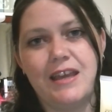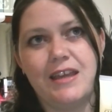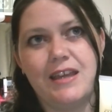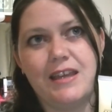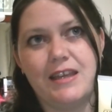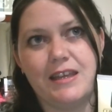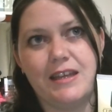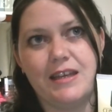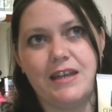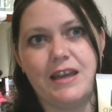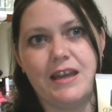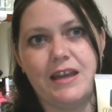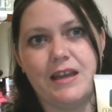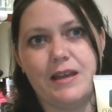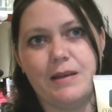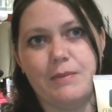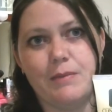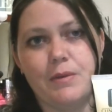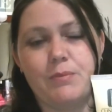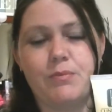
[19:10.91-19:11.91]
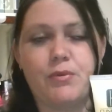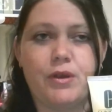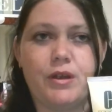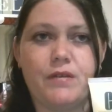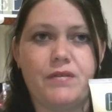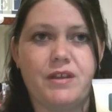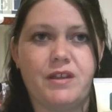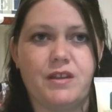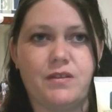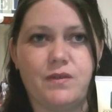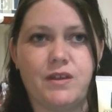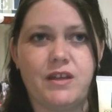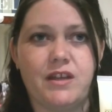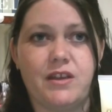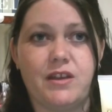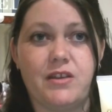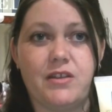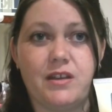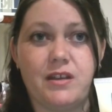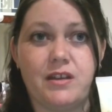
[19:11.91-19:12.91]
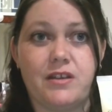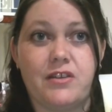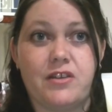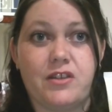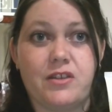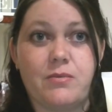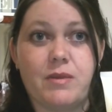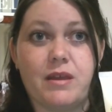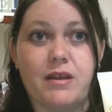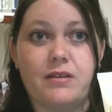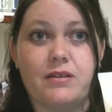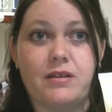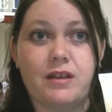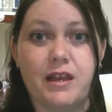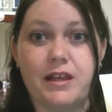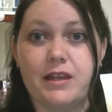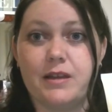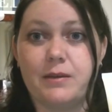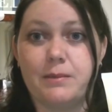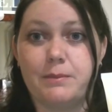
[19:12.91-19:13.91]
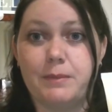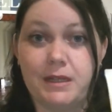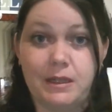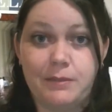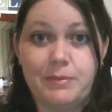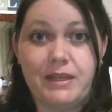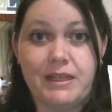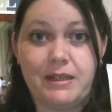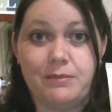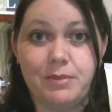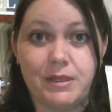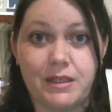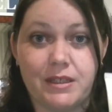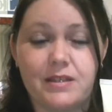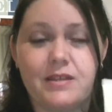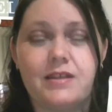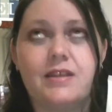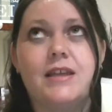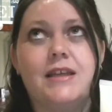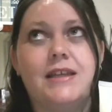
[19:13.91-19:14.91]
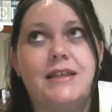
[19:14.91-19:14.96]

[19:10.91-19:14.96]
in a previous video that it smelled like millipede piss.